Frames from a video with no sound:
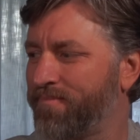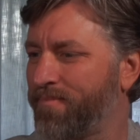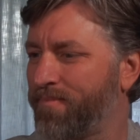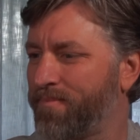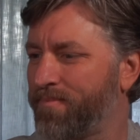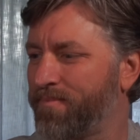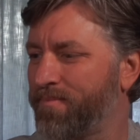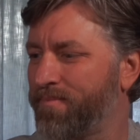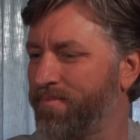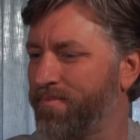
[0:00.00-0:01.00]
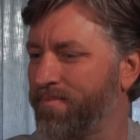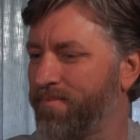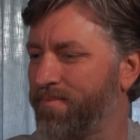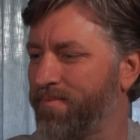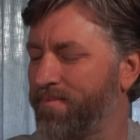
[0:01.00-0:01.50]

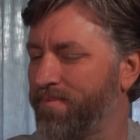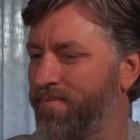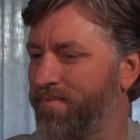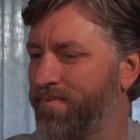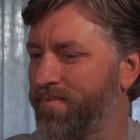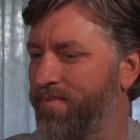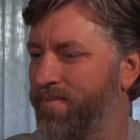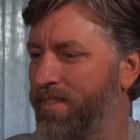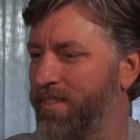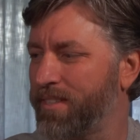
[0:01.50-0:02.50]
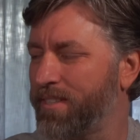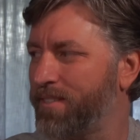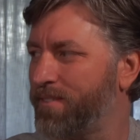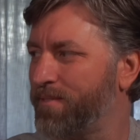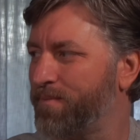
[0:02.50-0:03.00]

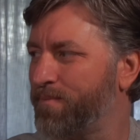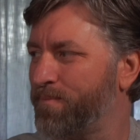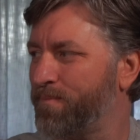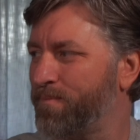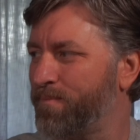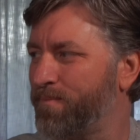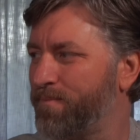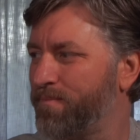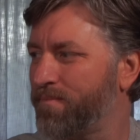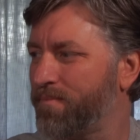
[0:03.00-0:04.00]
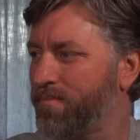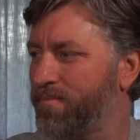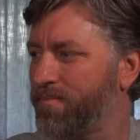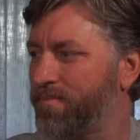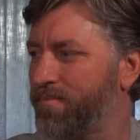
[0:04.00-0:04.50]

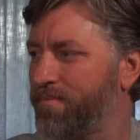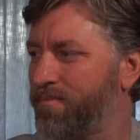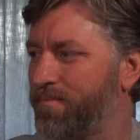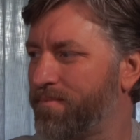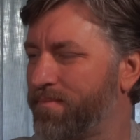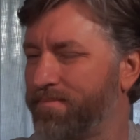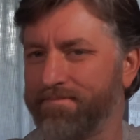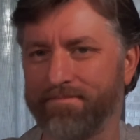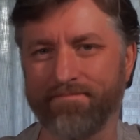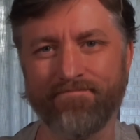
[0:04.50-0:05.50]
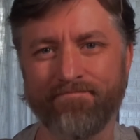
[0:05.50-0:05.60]
[no speech]